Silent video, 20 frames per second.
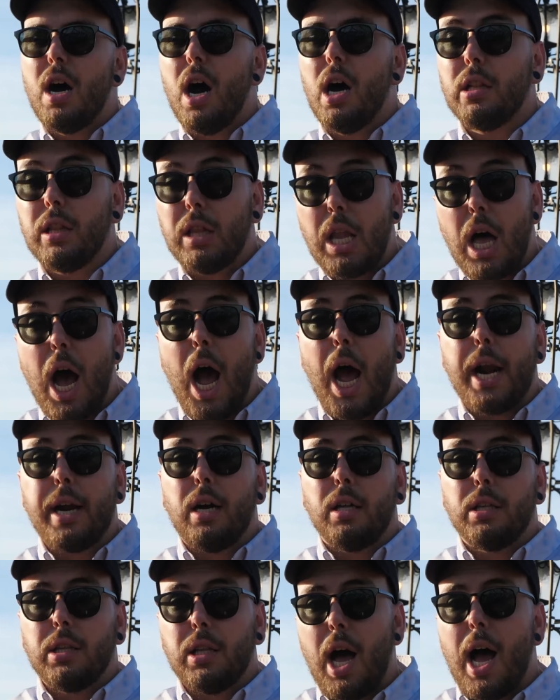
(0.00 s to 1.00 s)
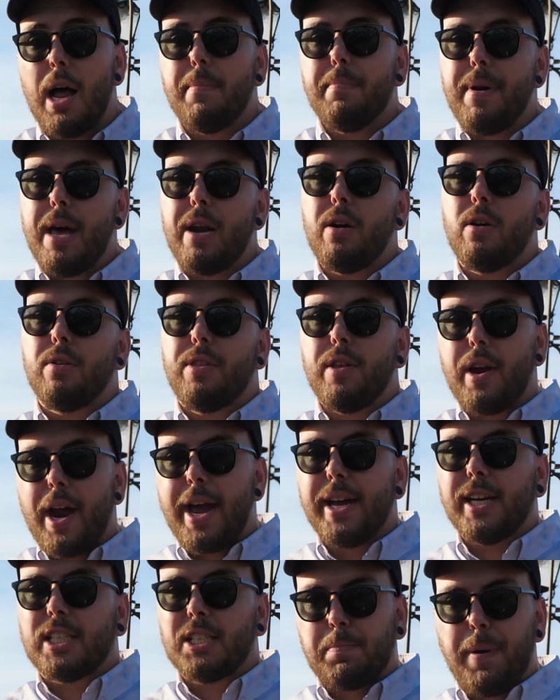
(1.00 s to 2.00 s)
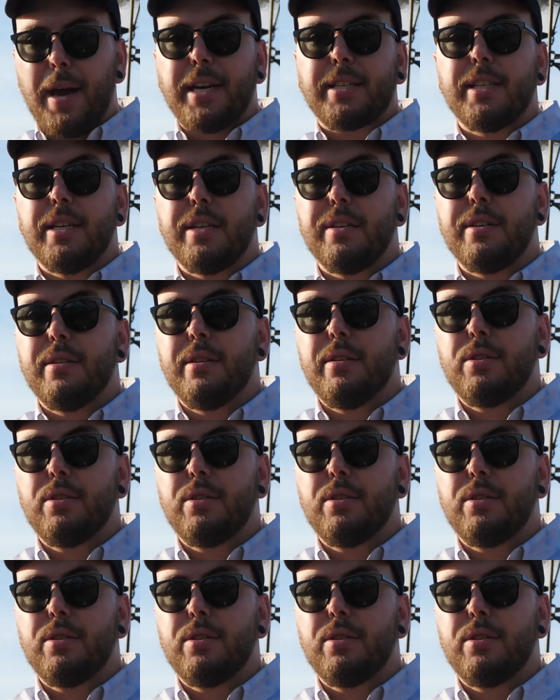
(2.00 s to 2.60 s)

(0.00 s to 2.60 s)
a lot, a lot better than I expected.